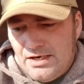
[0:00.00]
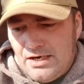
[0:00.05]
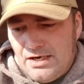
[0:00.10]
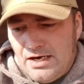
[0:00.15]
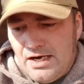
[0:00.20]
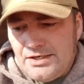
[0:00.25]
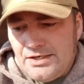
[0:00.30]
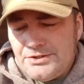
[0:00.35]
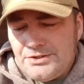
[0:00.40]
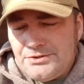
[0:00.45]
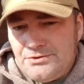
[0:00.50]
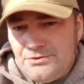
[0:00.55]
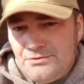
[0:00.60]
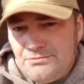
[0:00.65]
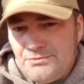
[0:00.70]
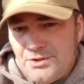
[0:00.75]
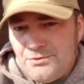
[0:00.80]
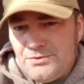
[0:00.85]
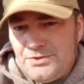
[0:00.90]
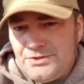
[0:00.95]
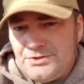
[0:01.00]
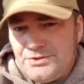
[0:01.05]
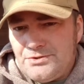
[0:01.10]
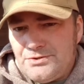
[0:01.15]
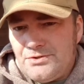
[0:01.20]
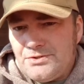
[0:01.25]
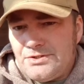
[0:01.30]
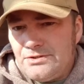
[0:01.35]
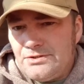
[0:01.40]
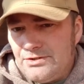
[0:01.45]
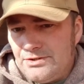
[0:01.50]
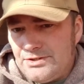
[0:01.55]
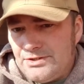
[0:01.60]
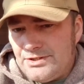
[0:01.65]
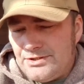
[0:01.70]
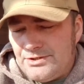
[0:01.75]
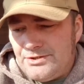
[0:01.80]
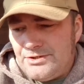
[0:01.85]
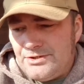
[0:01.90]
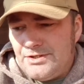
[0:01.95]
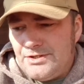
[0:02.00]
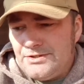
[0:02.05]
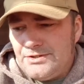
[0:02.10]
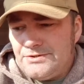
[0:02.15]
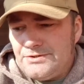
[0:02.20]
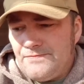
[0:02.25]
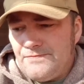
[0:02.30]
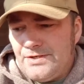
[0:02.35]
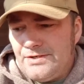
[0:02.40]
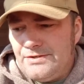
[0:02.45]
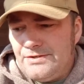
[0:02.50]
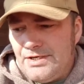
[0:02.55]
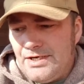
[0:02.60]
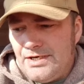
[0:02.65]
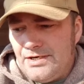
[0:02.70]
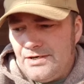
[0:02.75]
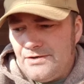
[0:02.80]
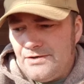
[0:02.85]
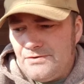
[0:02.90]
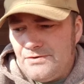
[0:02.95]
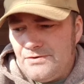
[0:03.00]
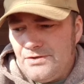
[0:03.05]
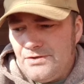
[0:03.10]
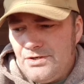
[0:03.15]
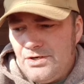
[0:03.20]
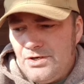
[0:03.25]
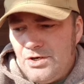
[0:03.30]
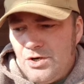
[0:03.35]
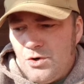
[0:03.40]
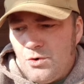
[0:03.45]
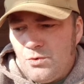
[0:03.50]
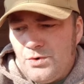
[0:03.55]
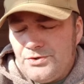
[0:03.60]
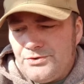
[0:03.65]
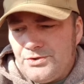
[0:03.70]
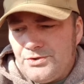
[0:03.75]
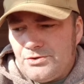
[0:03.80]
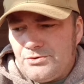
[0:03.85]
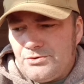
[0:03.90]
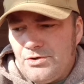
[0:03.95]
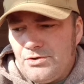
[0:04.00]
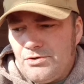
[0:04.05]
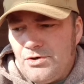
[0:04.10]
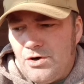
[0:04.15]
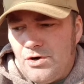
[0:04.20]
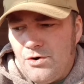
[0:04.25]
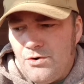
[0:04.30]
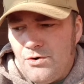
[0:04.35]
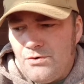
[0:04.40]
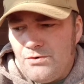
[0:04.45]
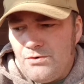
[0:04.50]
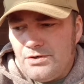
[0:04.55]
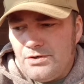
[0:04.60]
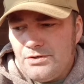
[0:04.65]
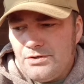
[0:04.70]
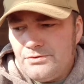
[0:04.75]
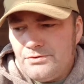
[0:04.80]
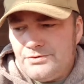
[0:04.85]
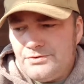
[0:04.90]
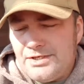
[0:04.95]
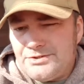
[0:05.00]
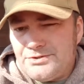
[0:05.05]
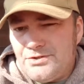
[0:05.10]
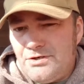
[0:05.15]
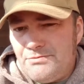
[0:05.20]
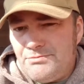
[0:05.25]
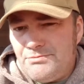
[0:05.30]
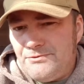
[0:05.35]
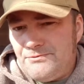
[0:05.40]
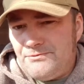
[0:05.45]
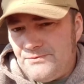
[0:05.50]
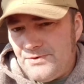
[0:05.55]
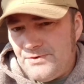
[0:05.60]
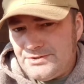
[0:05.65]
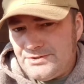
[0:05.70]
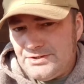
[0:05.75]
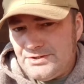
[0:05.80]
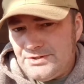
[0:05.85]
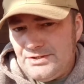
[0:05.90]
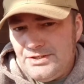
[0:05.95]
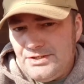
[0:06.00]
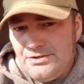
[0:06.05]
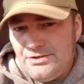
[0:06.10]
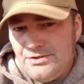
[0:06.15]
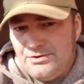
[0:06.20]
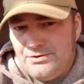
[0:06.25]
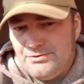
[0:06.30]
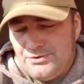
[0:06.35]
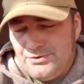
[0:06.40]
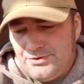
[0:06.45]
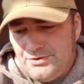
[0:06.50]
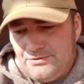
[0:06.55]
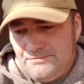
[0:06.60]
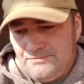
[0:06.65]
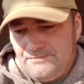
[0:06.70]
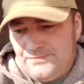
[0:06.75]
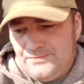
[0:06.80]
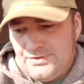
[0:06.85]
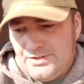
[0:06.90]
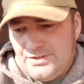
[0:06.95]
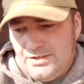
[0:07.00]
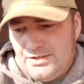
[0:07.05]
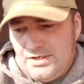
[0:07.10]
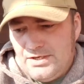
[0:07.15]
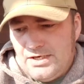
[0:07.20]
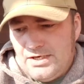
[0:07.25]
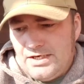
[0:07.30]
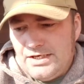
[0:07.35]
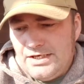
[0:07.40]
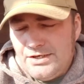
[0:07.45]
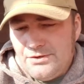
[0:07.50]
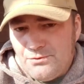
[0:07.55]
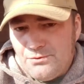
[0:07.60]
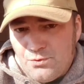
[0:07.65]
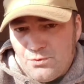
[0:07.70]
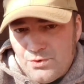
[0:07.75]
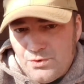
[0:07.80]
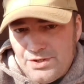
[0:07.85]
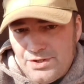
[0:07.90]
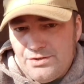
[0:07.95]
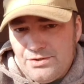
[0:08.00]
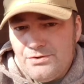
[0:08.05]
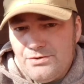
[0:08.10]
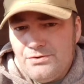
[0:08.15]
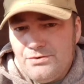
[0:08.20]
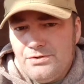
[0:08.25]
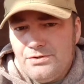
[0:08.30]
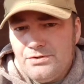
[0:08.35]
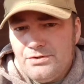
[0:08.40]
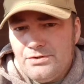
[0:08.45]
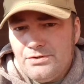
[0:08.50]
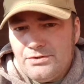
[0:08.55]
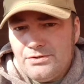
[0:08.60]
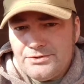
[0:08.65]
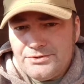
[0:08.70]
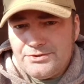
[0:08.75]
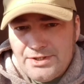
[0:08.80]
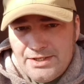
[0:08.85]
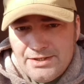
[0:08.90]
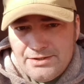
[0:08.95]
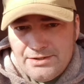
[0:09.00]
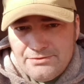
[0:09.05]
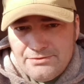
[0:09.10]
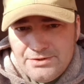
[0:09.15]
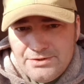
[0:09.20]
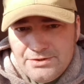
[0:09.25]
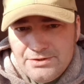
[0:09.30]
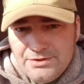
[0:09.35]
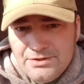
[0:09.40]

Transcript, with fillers: I just do my research and look at things. Now, with the corona hole that's going to be facing the earth, it will sound